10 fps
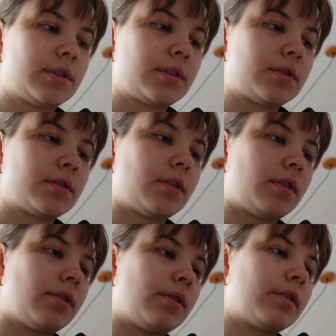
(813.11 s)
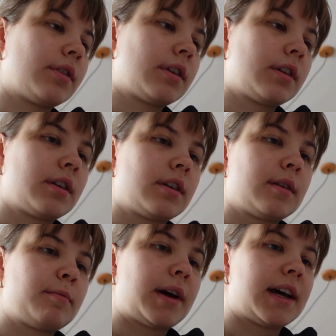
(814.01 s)
So
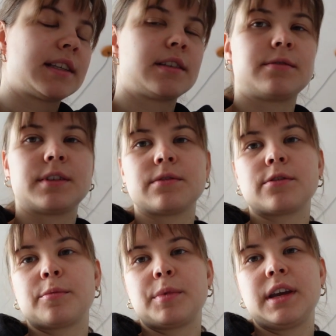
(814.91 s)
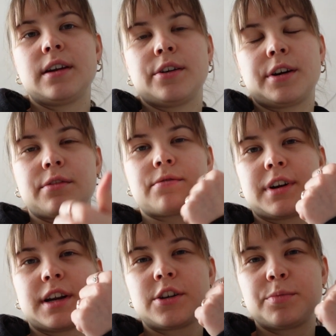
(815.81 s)
passive is for me learning
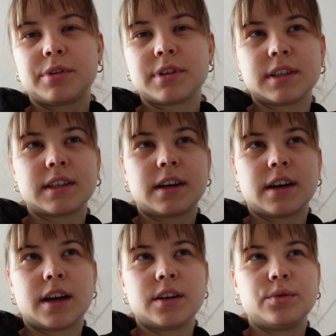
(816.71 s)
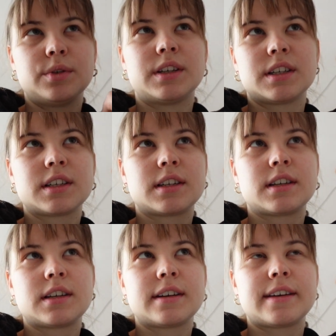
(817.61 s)
French because I do it
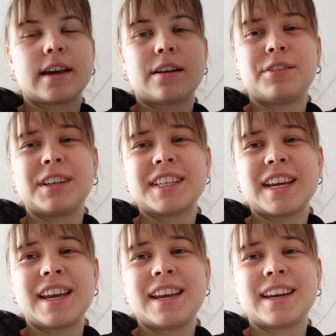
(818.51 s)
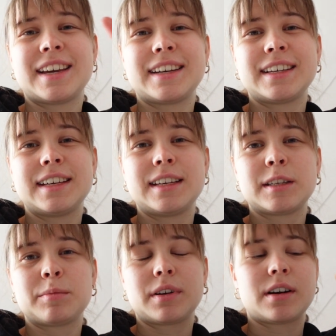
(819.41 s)
every day and
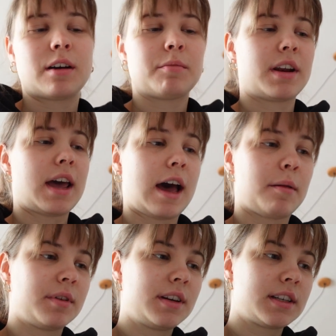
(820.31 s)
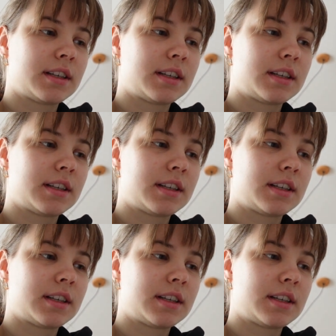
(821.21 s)
it's become a habit.